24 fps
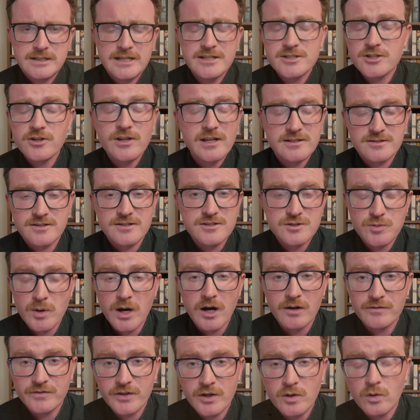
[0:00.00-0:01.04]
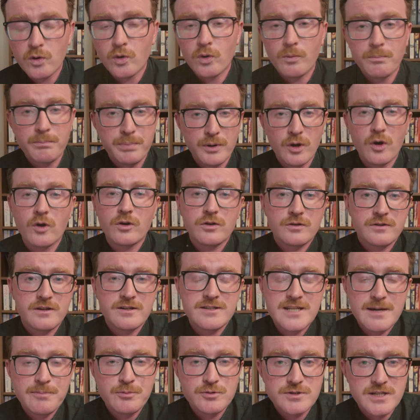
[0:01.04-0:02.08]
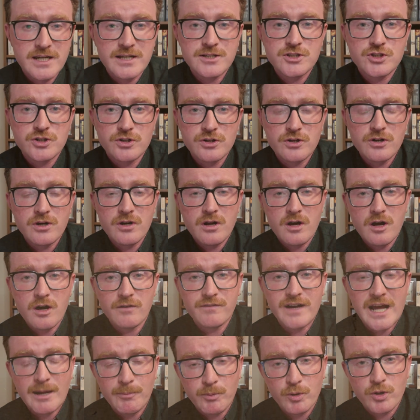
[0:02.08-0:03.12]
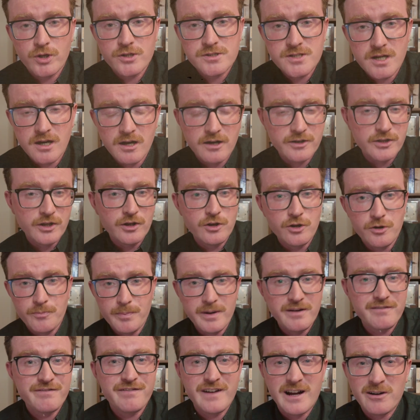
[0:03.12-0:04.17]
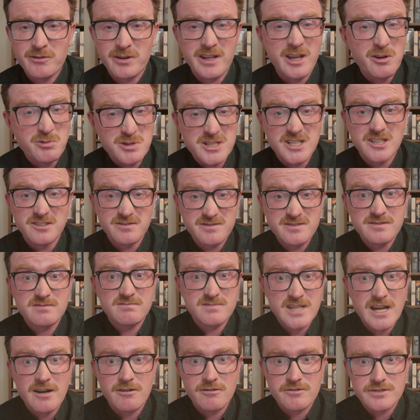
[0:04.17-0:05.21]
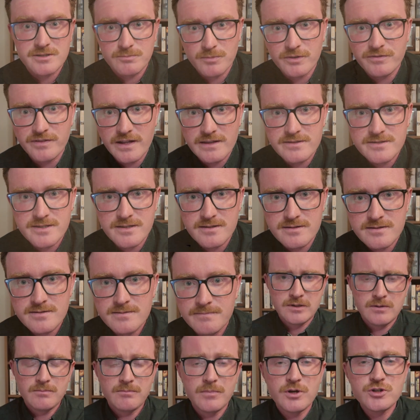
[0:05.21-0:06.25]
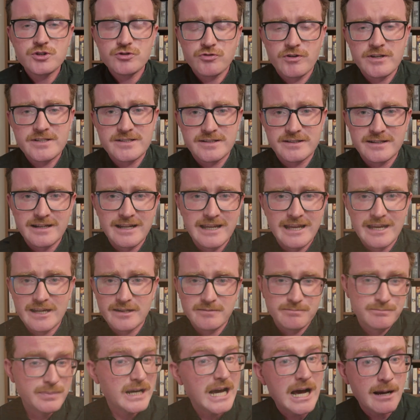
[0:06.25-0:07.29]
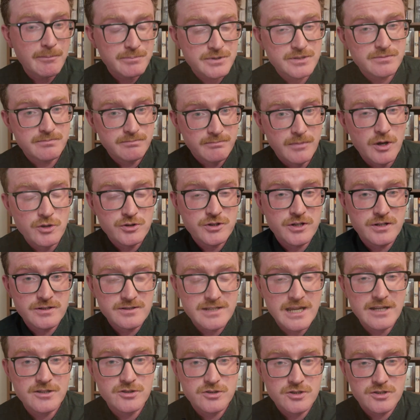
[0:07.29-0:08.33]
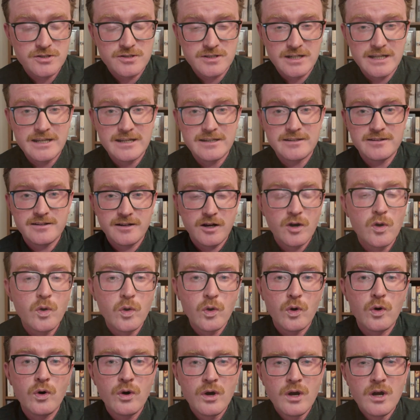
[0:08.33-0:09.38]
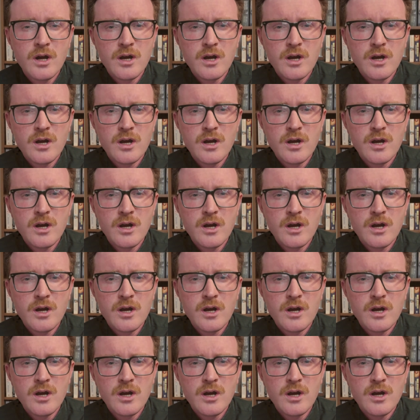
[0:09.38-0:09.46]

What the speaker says: In 2012, the court blocked the deportation of Abu Qatada, who'd been found guilty of terrorism offences. Most recently, and perhaps most contentiously, the court